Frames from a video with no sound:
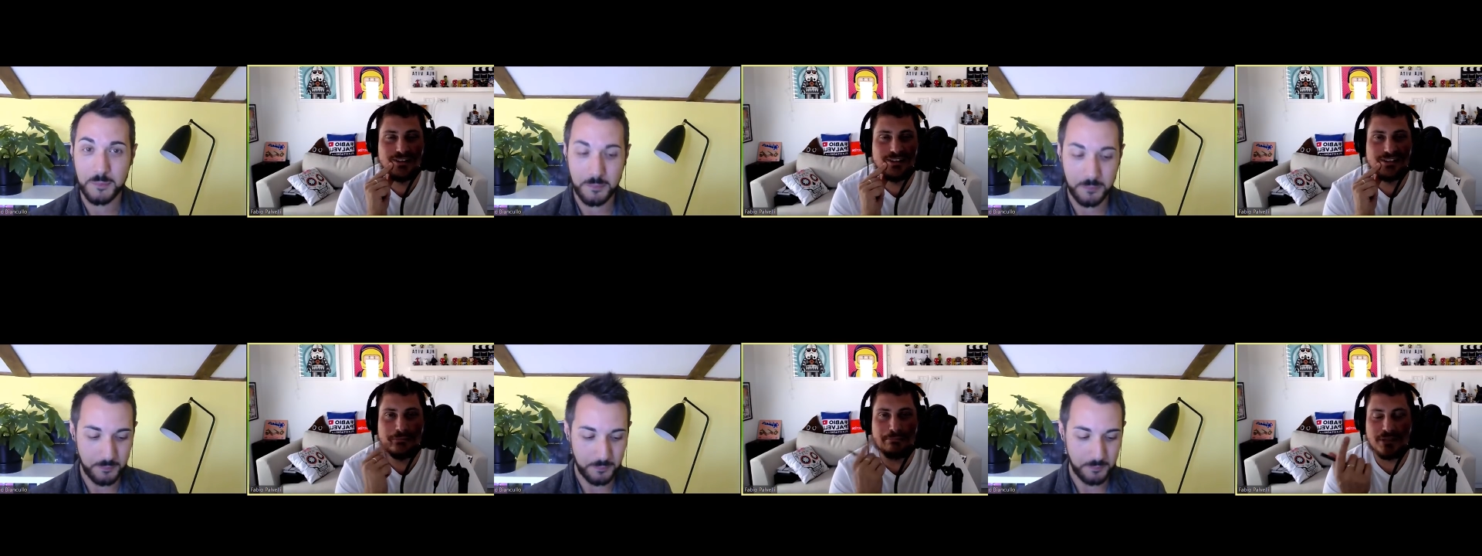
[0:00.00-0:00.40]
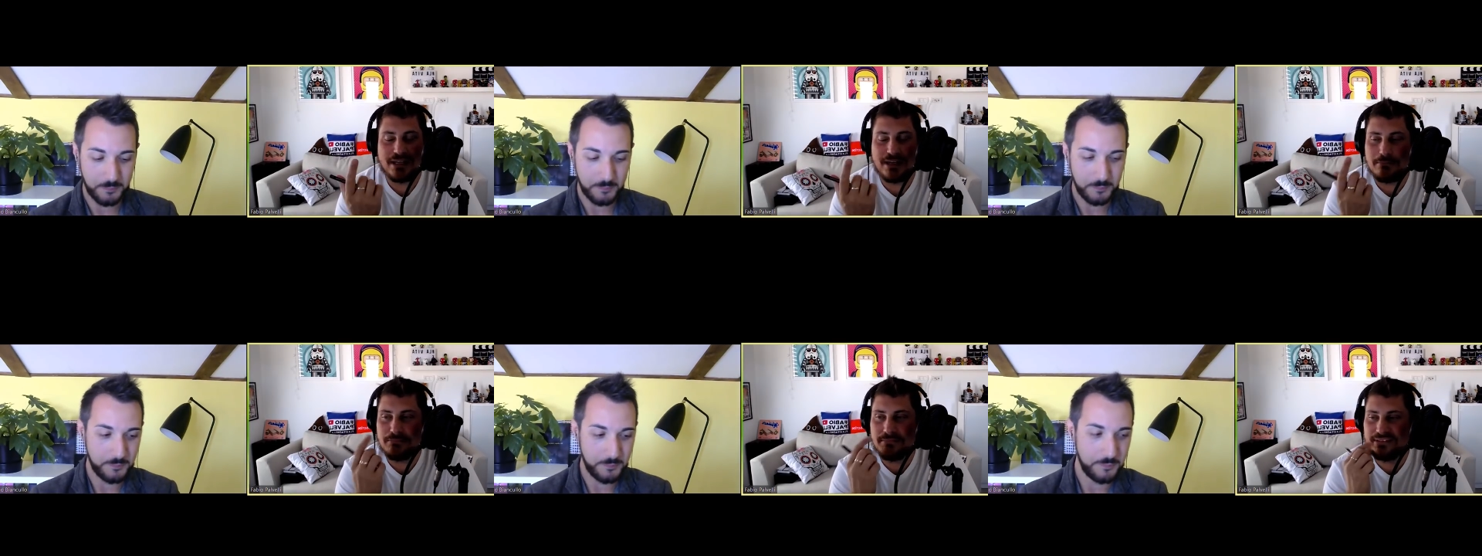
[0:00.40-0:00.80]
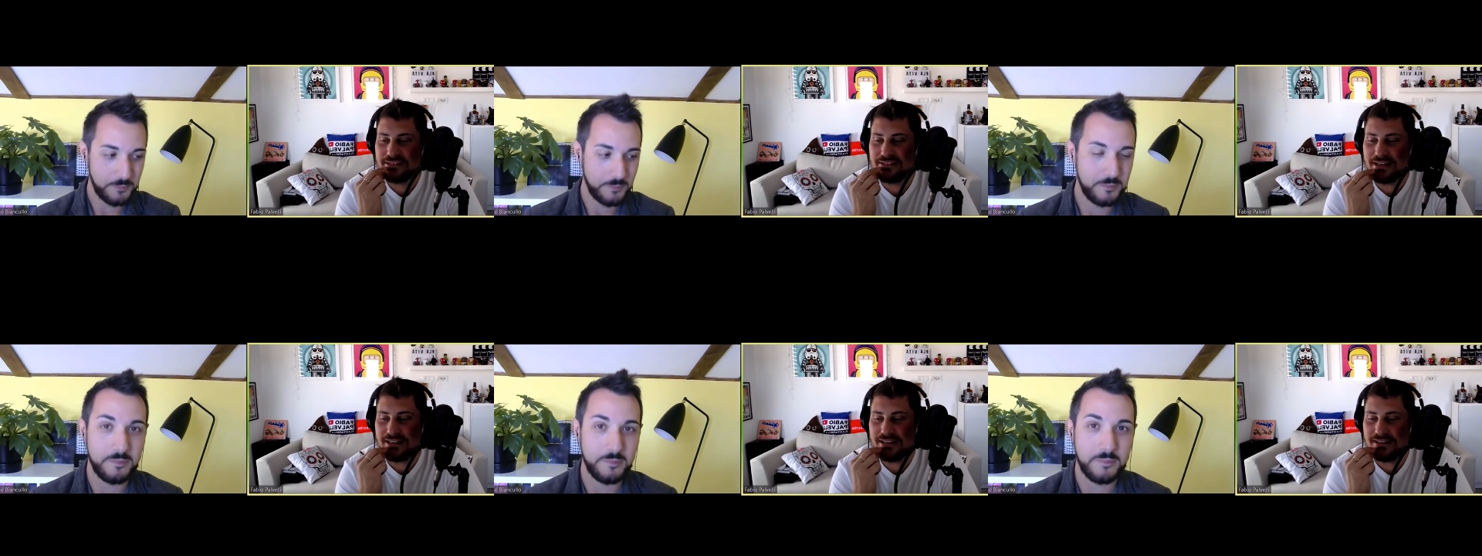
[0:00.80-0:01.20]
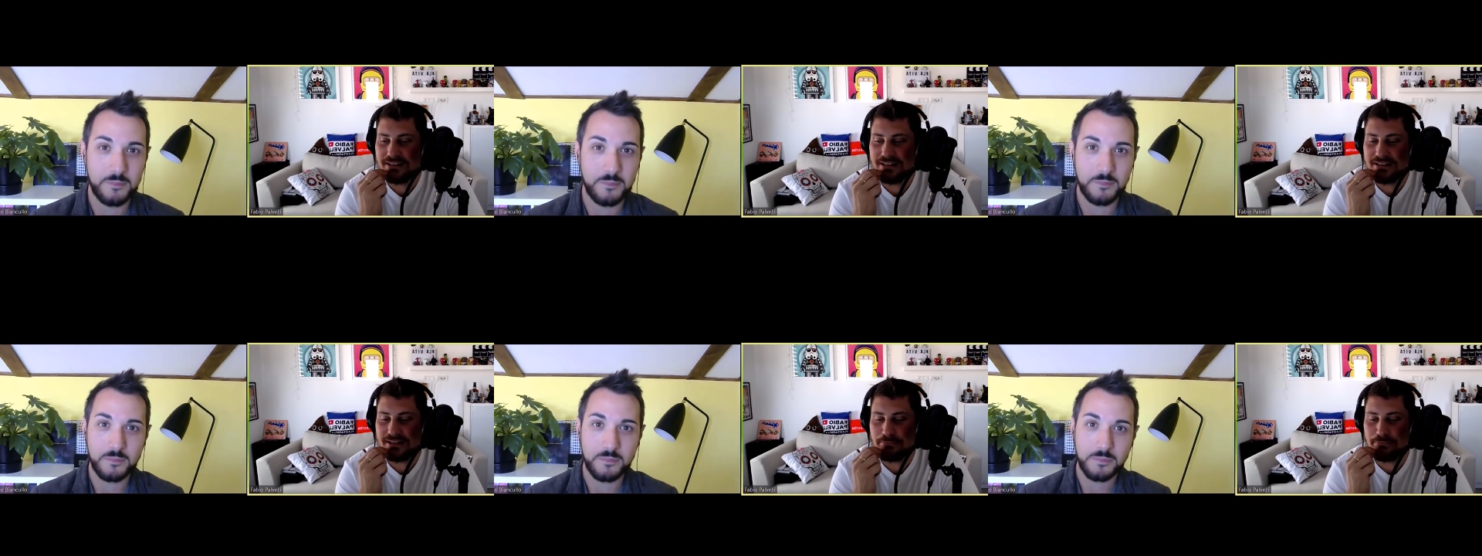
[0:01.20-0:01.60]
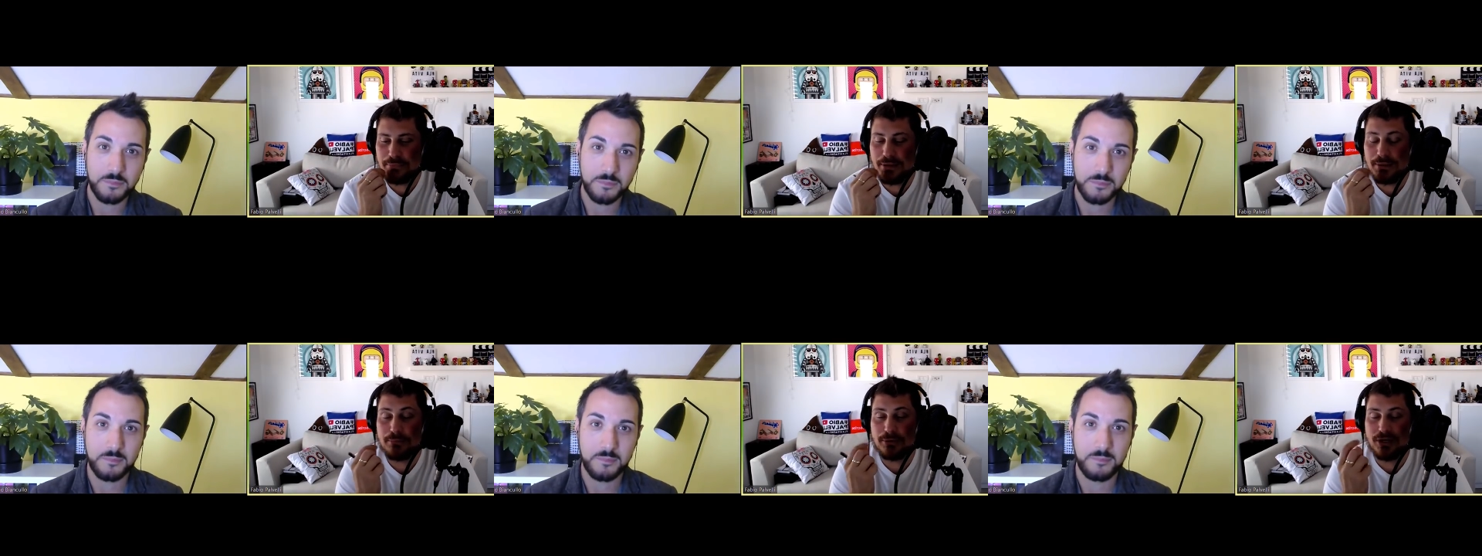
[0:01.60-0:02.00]
Speaker 1: sometimes I think that
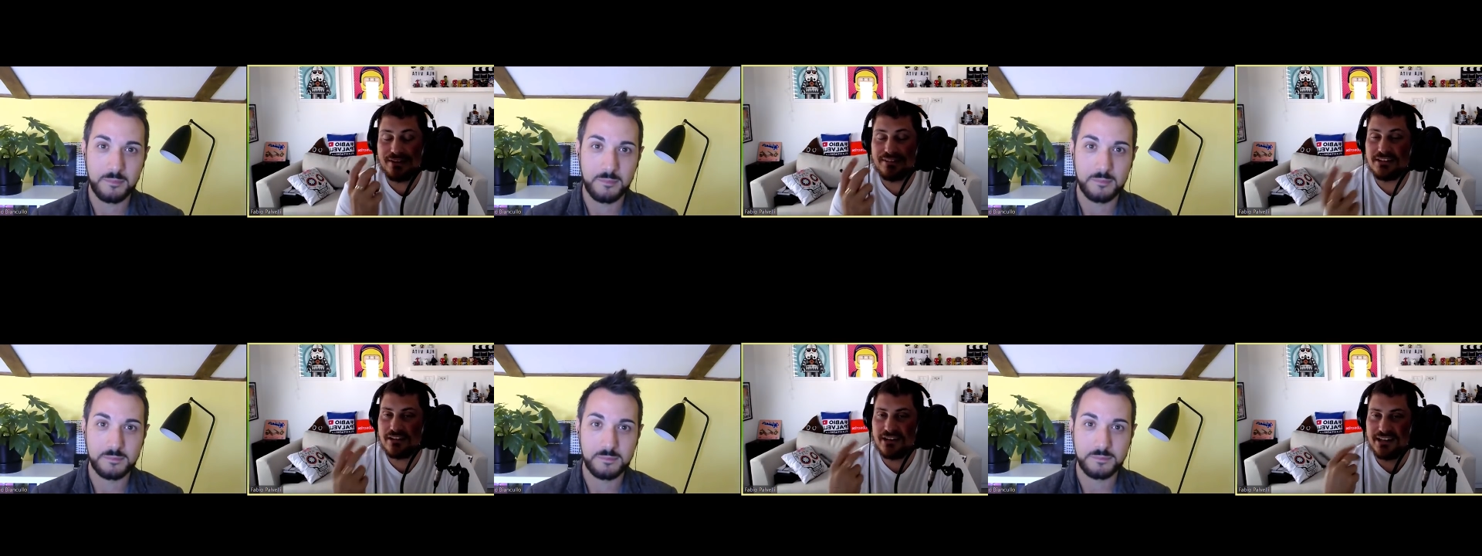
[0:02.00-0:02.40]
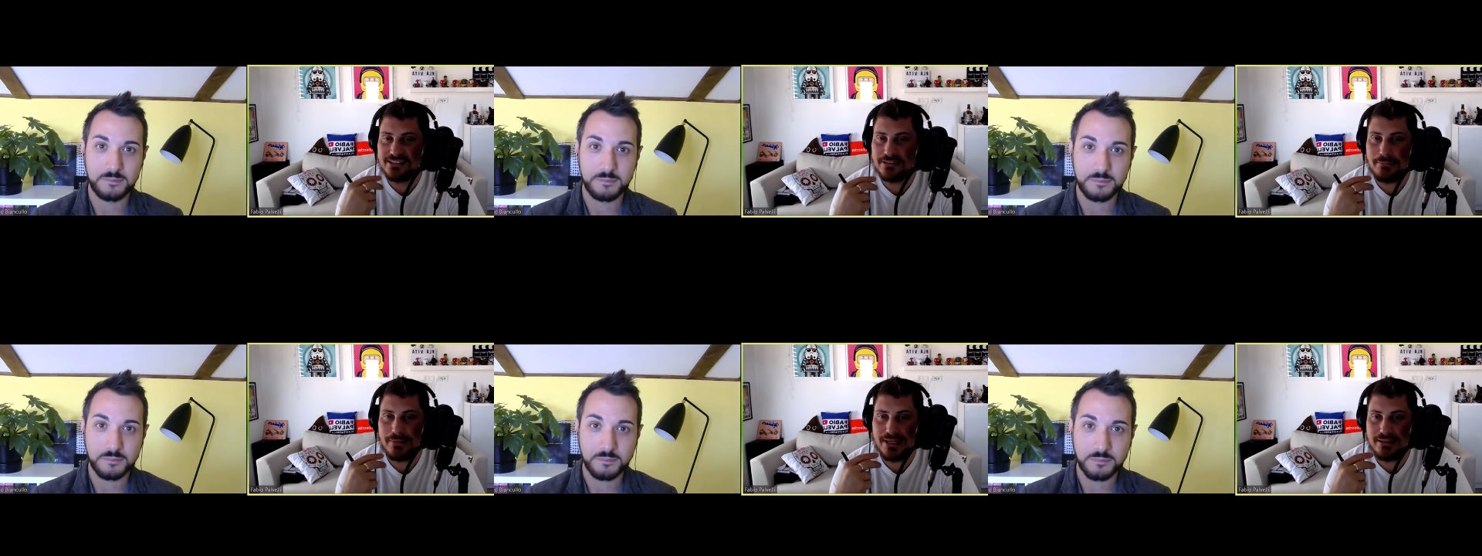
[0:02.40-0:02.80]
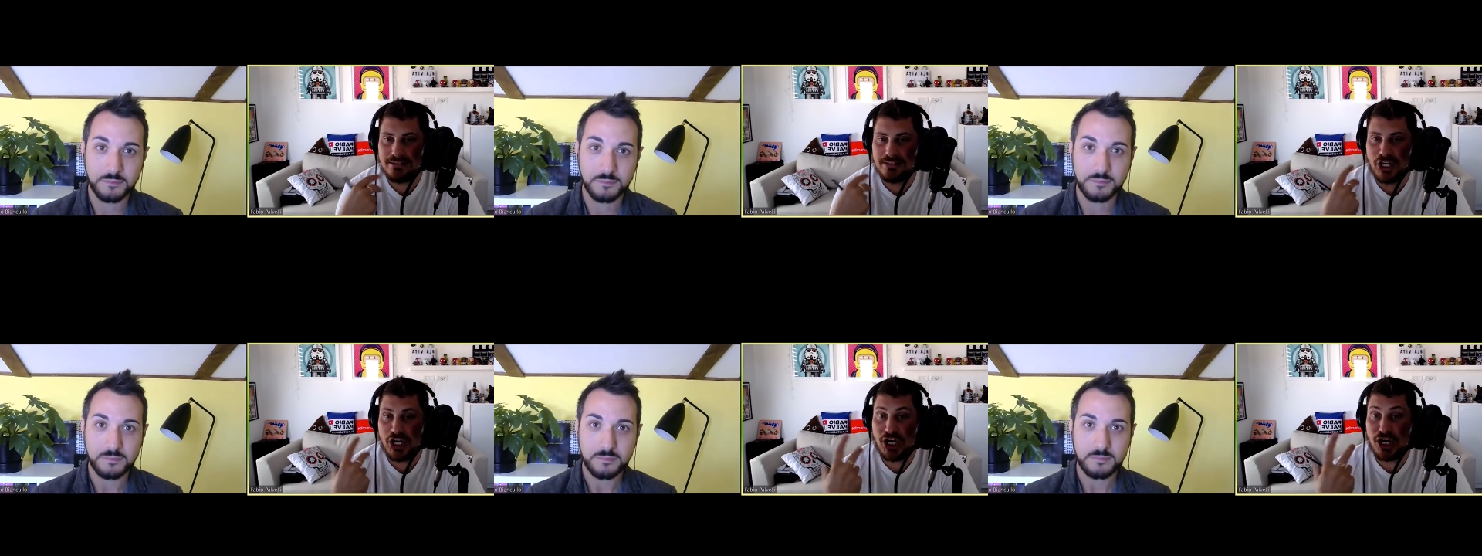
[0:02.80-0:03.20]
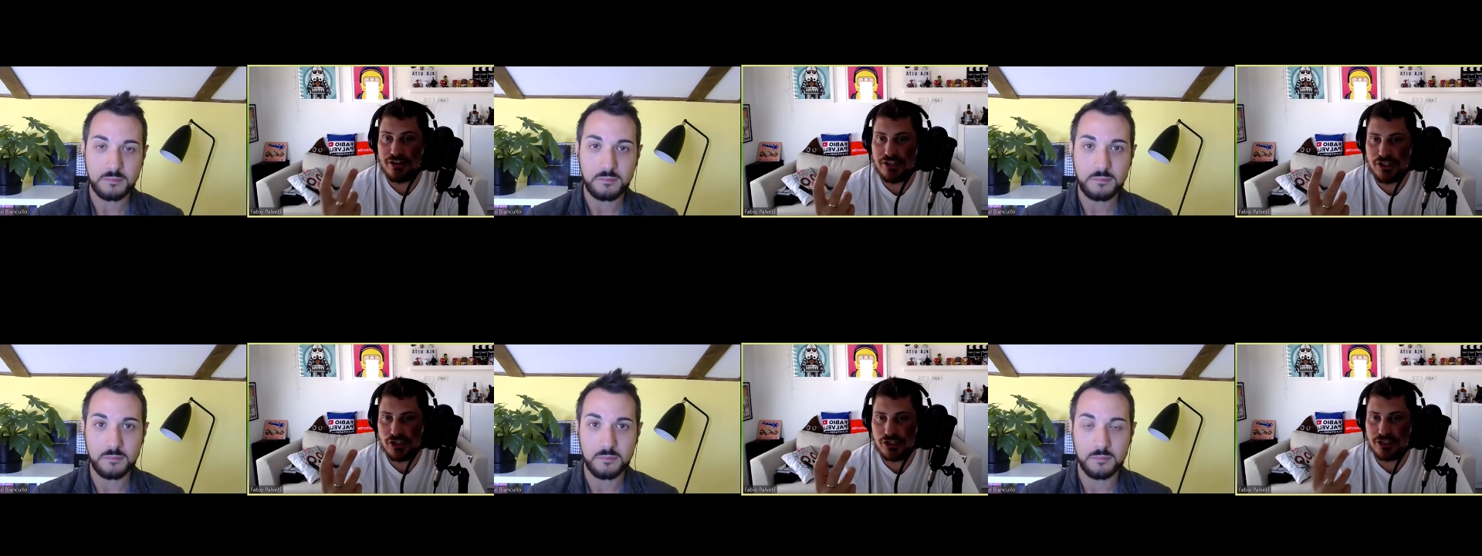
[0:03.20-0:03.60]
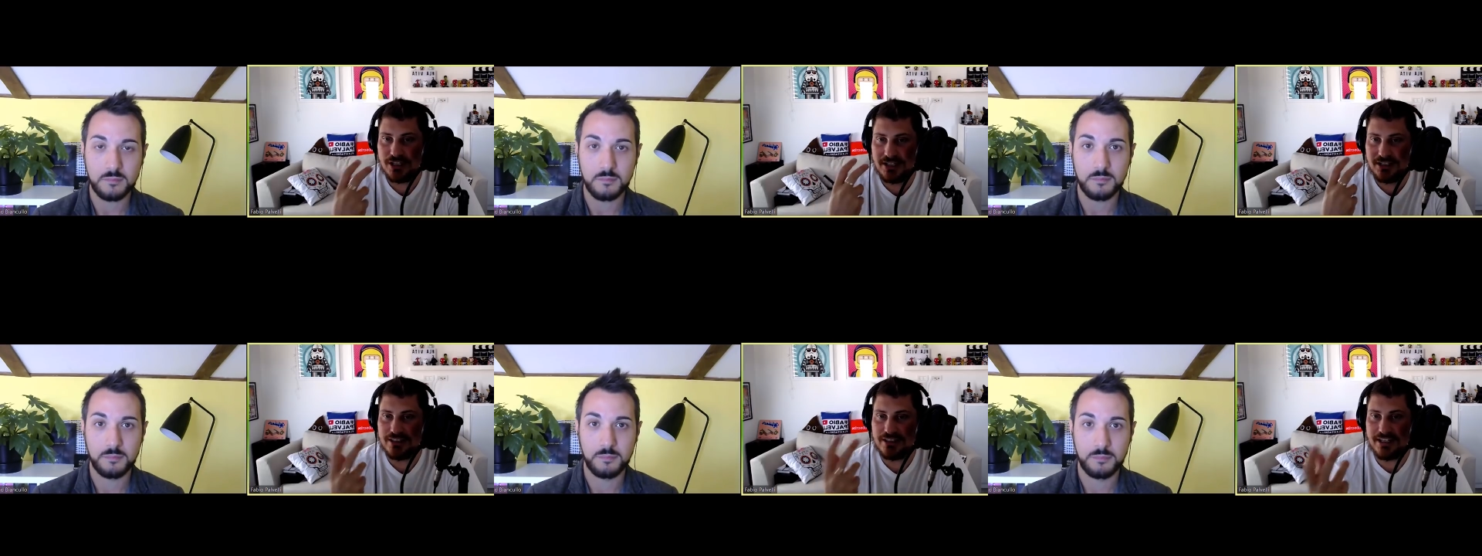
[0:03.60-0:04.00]
people underestimate the courage that
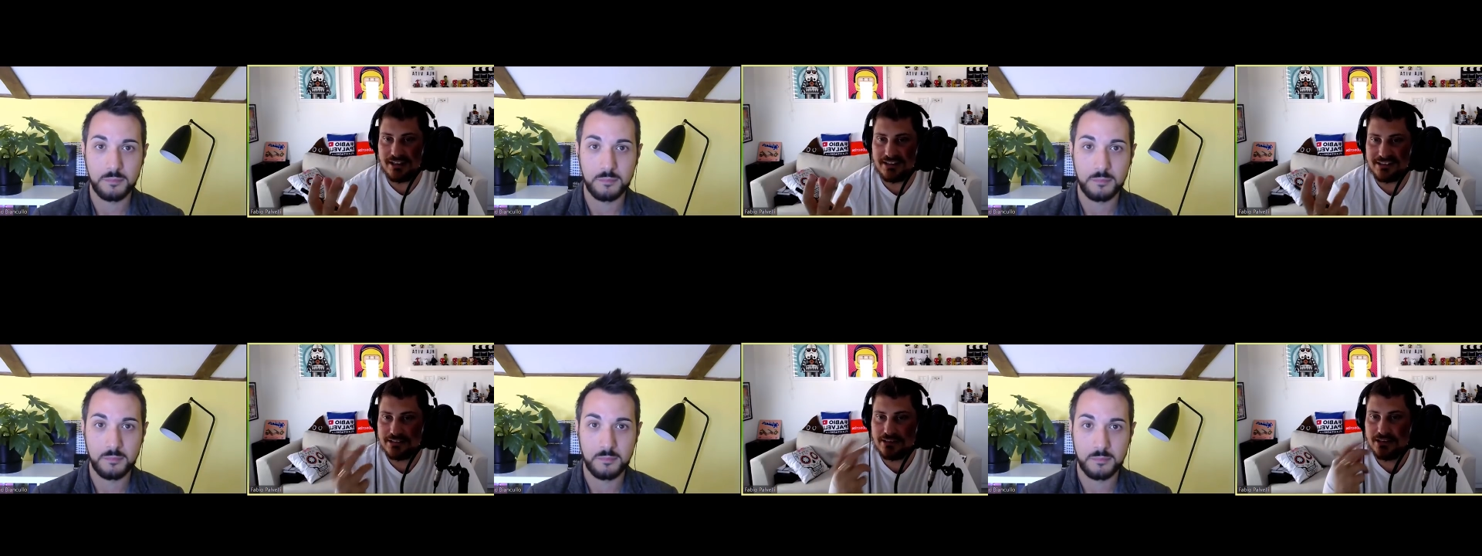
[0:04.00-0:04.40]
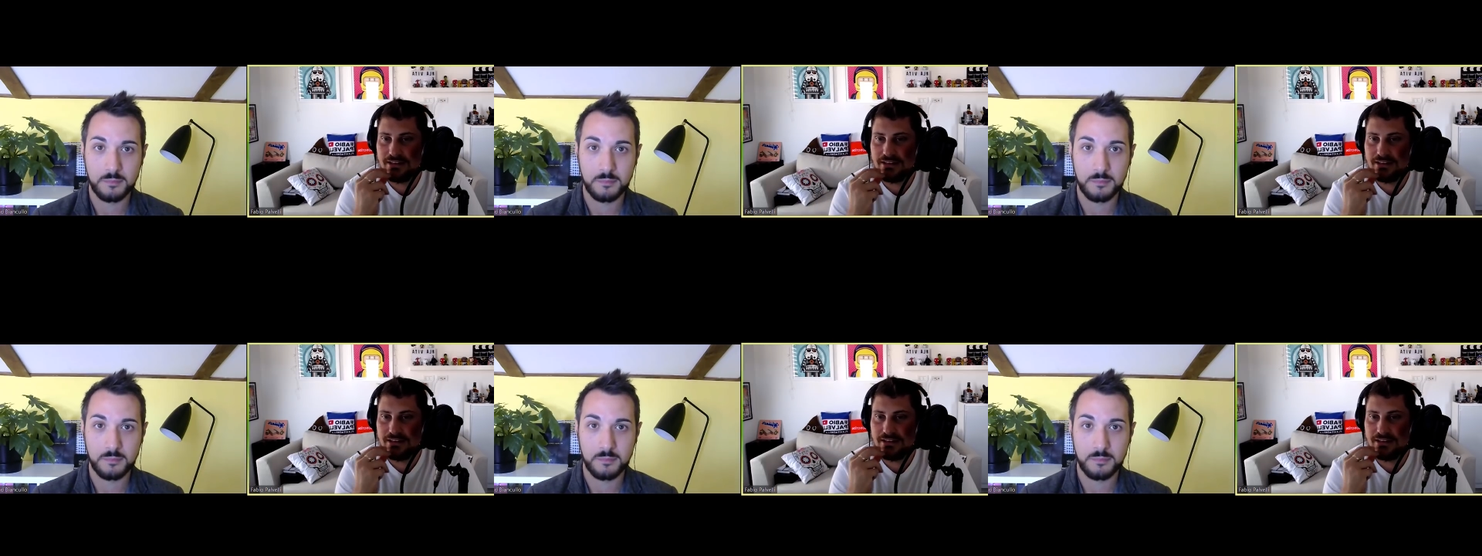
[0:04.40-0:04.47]
it takes